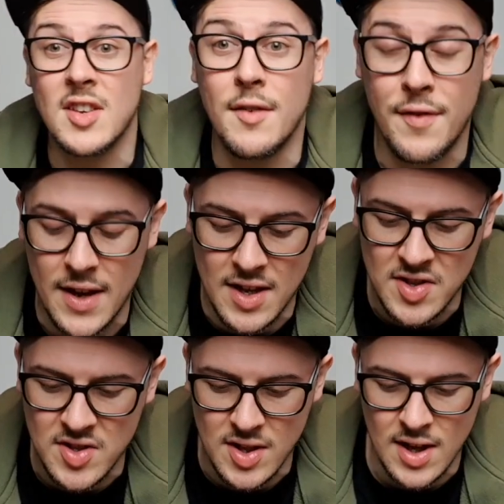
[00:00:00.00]

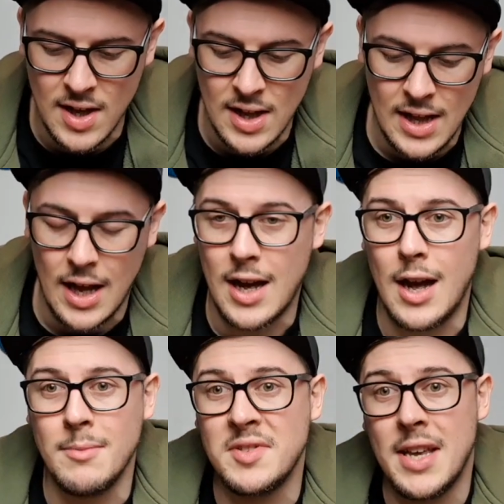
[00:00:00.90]
figures.
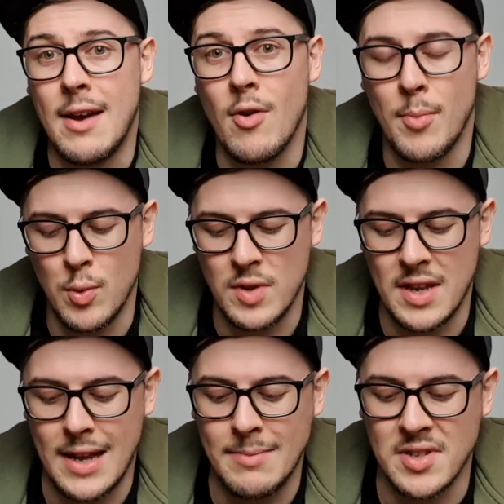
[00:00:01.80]
I'm terrible with the
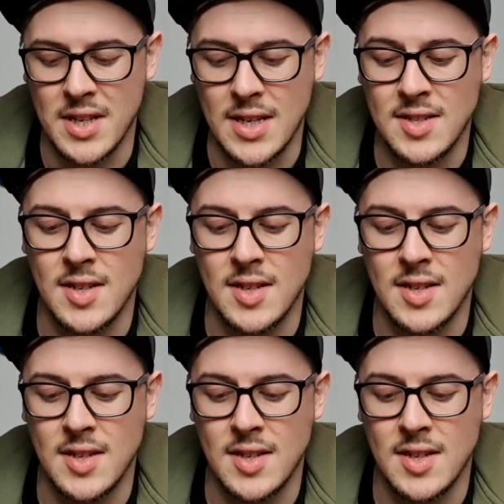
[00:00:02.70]
names of these,